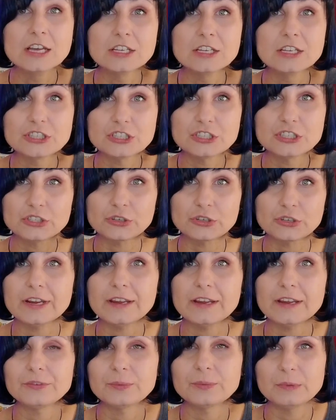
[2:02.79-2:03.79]

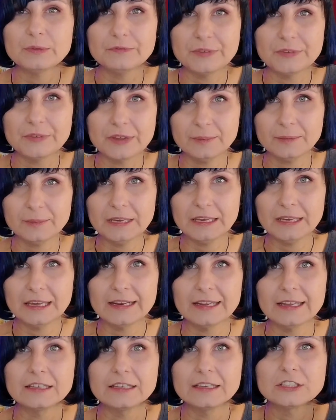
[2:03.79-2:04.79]
starting from the very
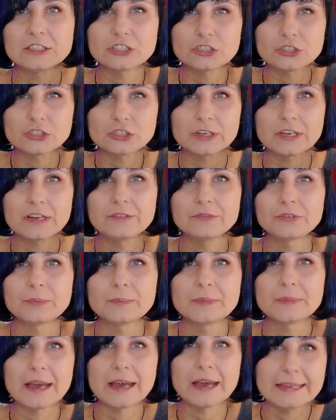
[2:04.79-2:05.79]
beginning, starting
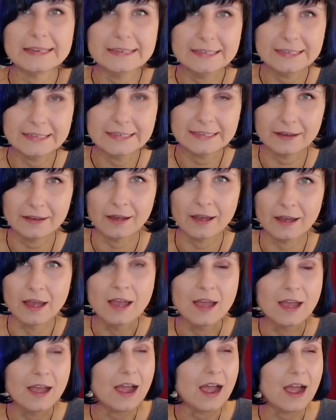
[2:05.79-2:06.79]
from the idea,
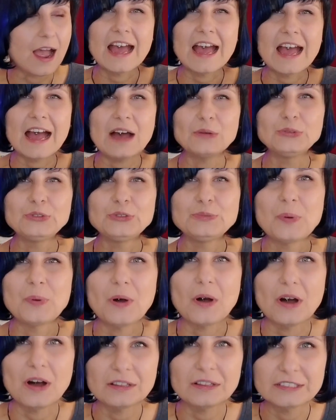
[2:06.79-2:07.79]
how to
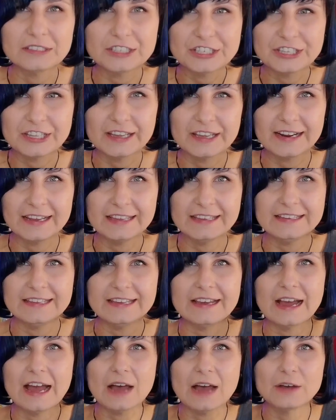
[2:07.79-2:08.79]
polish that
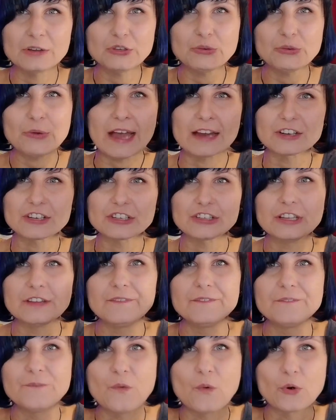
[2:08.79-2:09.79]
idea, how to
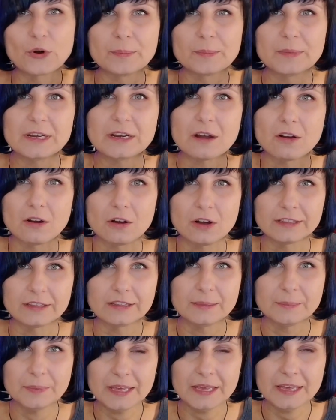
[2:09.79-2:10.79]
actually form it
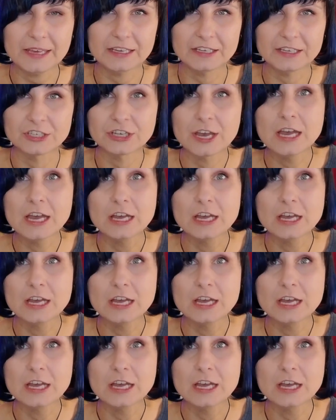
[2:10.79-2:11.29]
on the page.